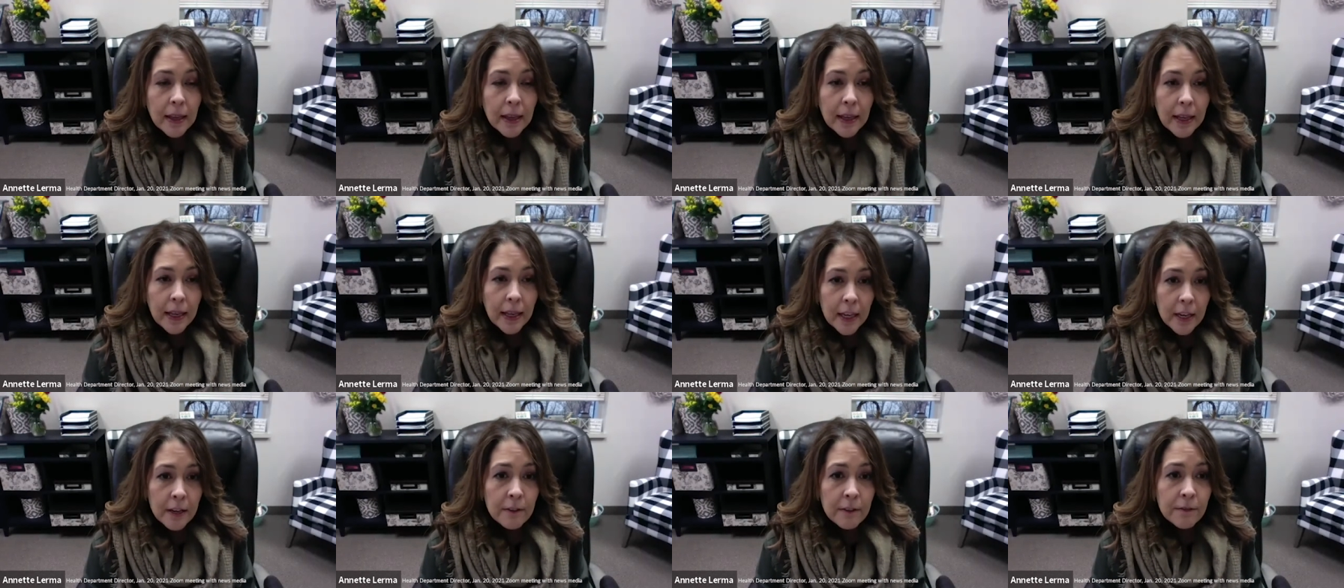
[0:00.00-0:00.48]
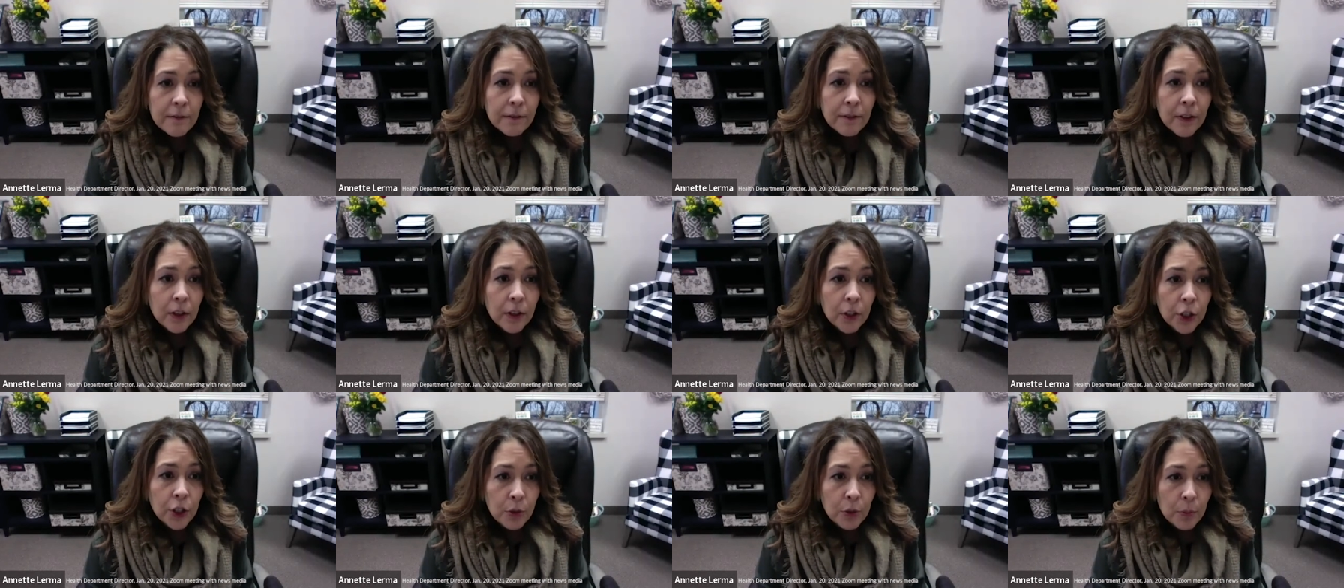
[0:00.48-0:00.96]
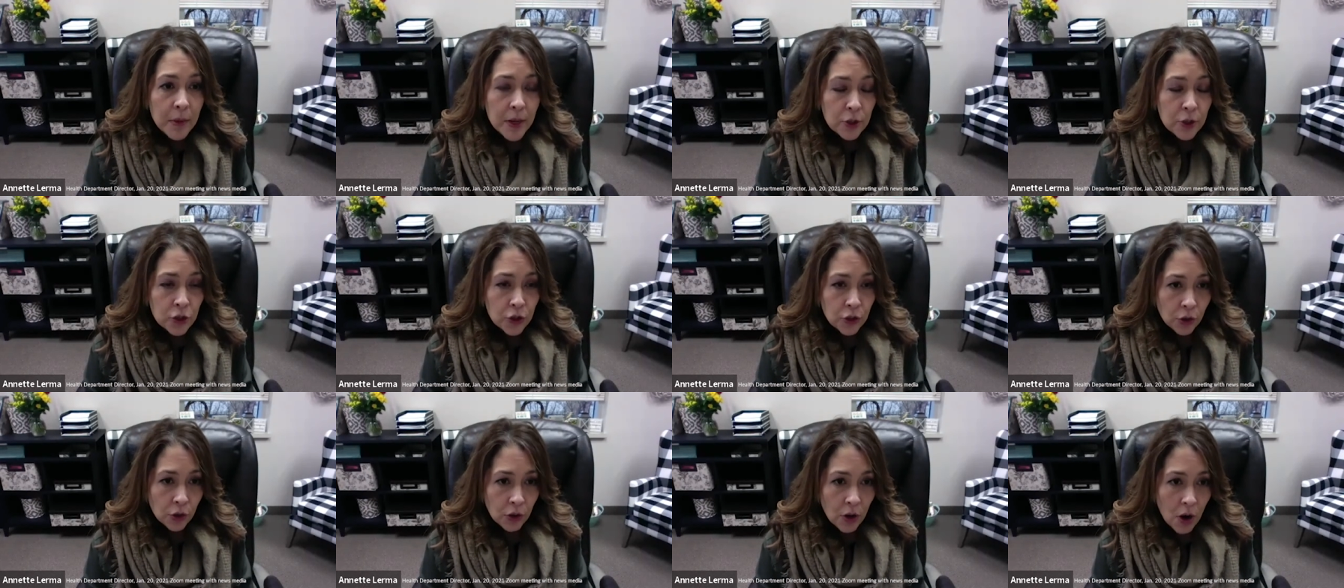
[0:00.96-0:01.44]
If you
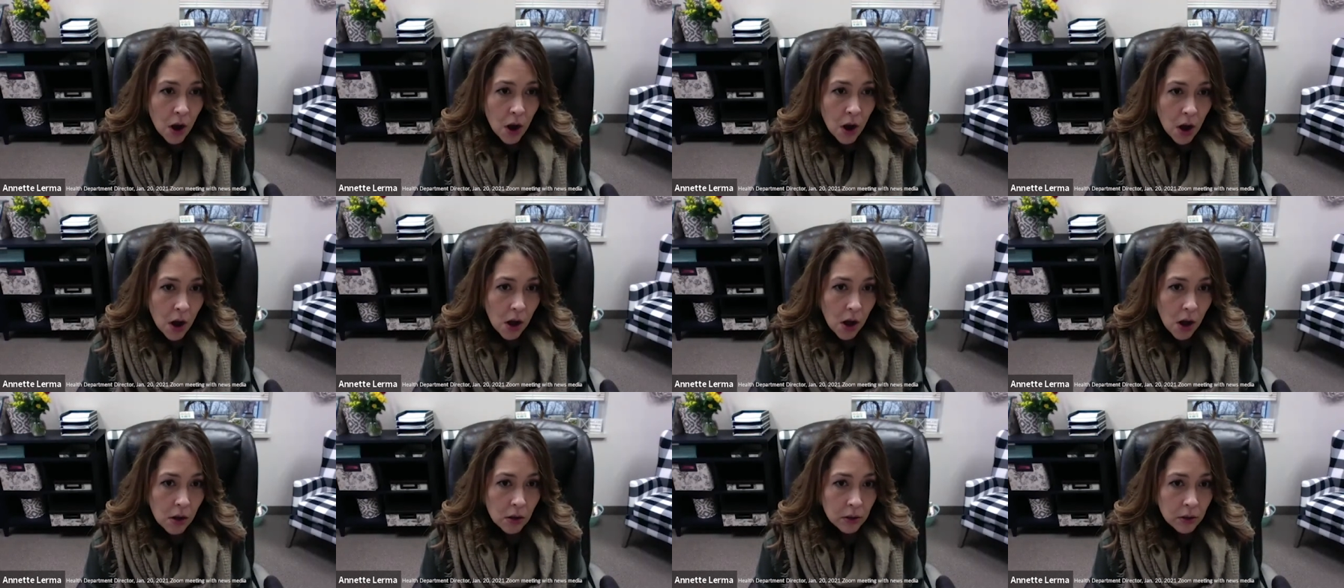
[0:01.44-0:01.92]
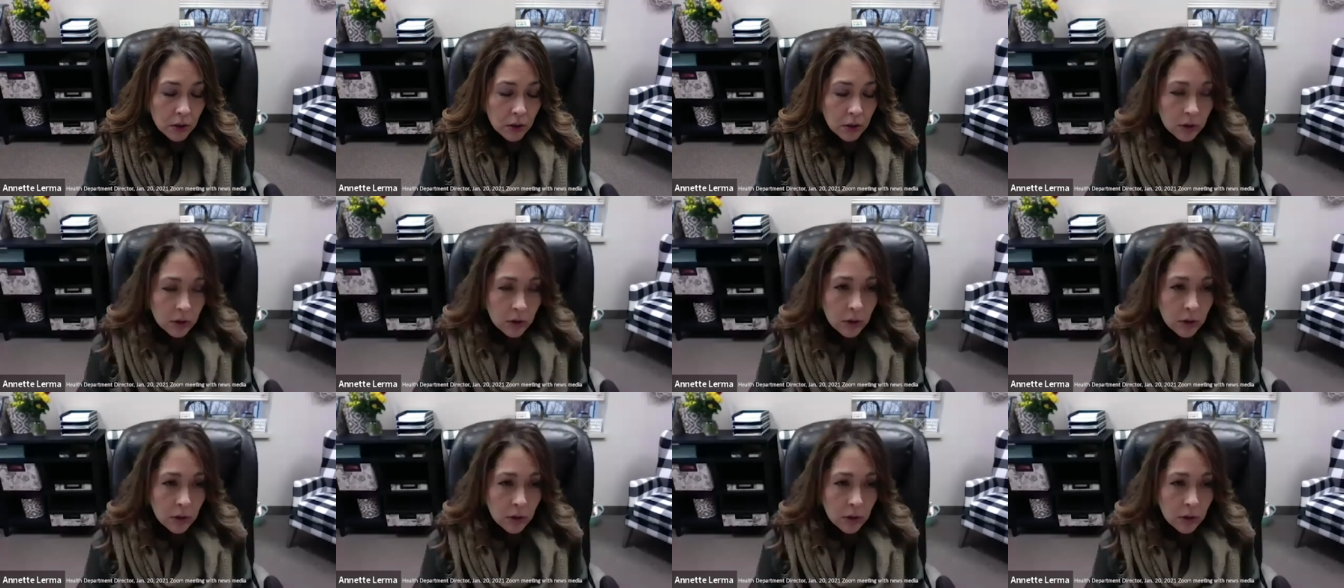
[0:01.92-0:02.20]
miss your call,